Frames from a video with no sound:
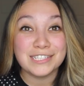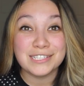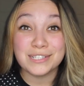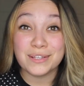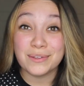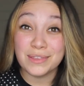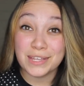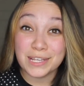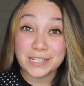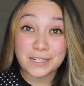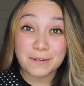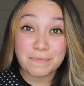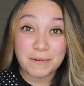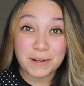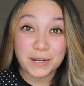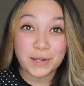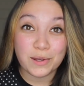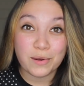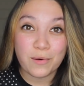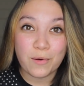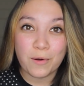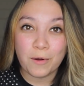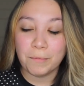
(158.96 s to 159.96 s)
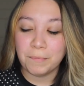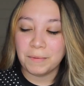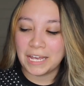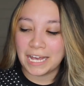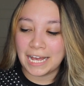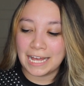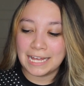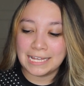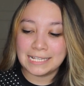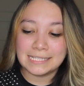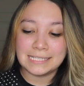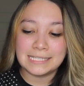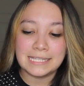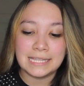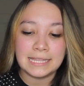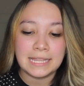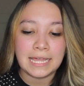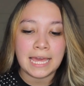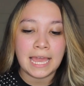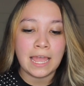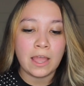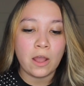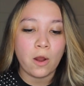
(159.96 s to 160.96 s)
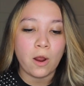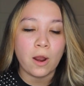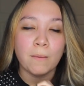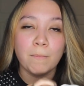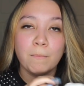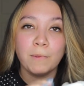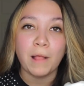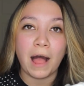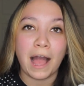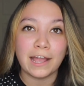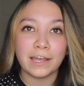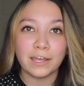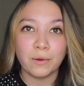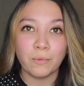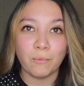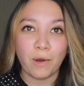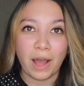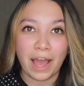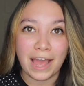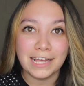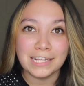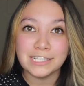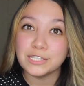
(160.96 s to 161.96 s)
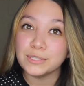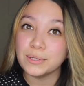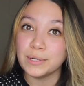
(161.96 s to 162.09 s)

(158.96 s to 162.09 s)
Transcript: So these are pretty cool because they are black and white,